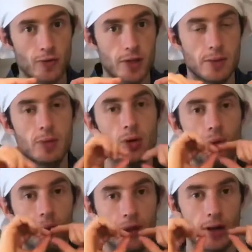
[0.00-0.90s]
in the middle,
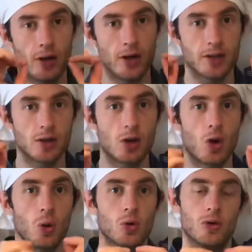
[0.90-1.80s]
but they're nice and
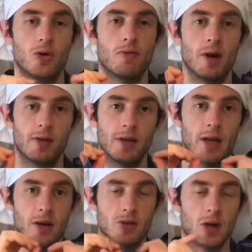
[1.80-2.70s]
golden around the
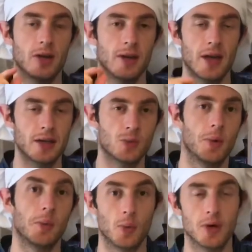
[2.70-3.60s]
outside, and that's when
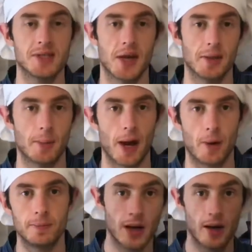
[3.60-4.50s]
we want to take them out.
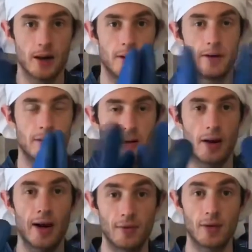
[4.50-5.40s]

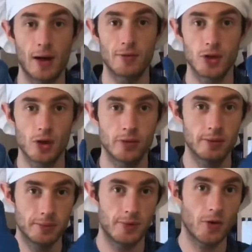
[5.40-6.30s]
Oven gloves on.
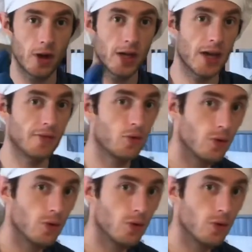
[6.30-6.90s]
Be very careful,